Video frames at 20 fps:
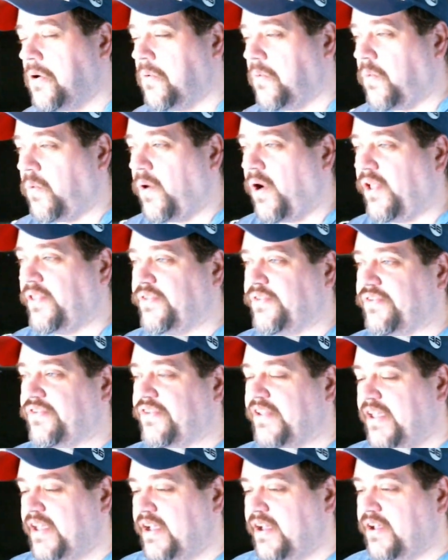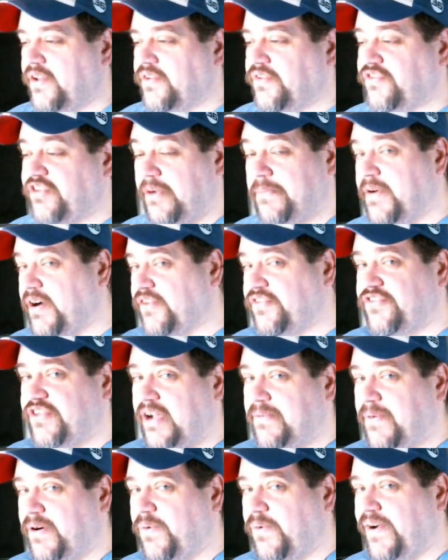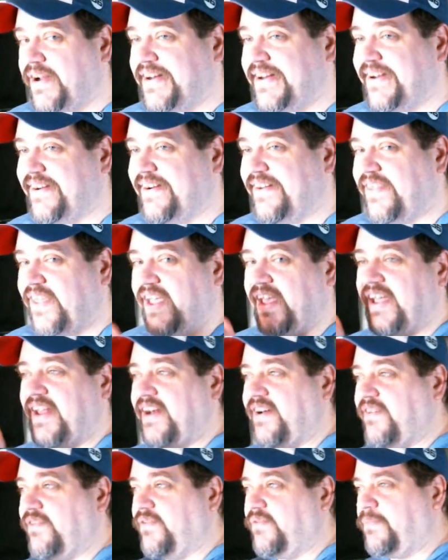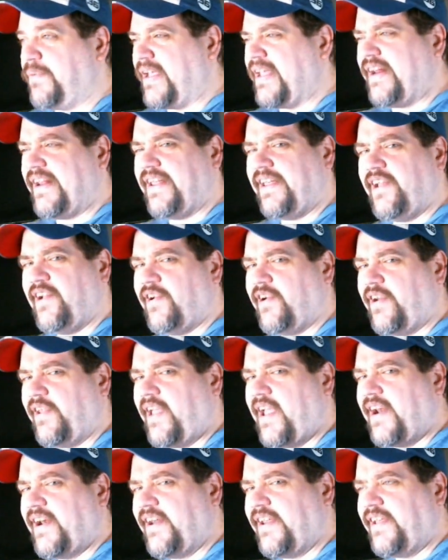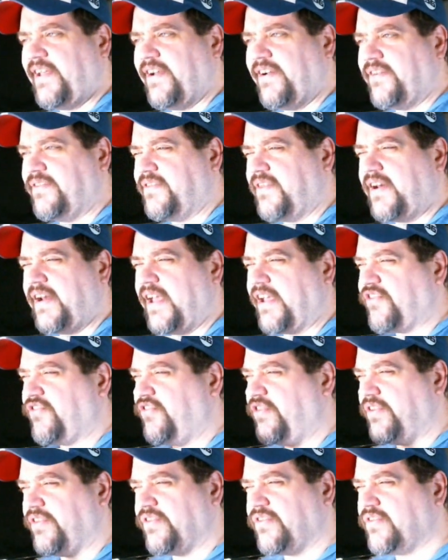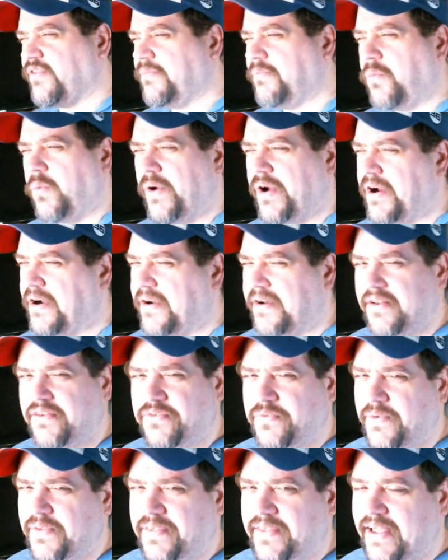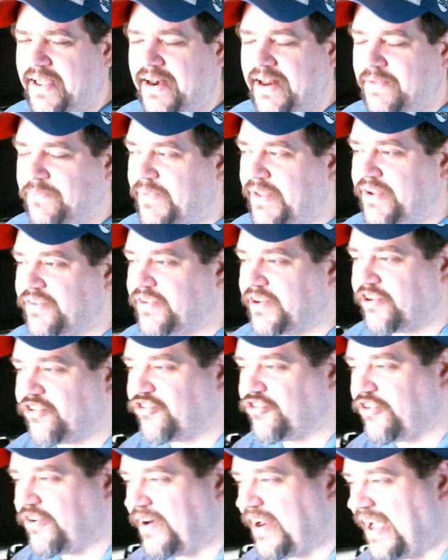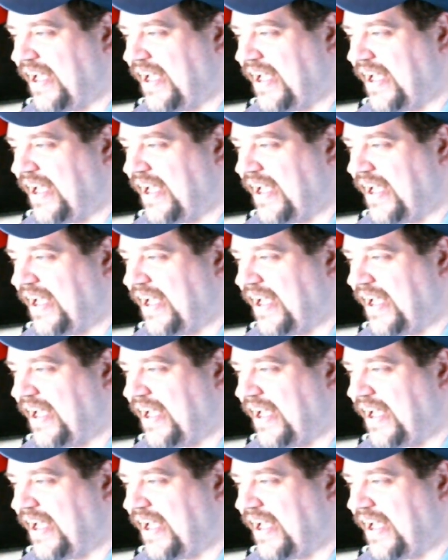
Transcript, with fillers: runs summer to summer one year and then beginning of year to end of year and the next year. There's some weirdness with that. I'm not like sure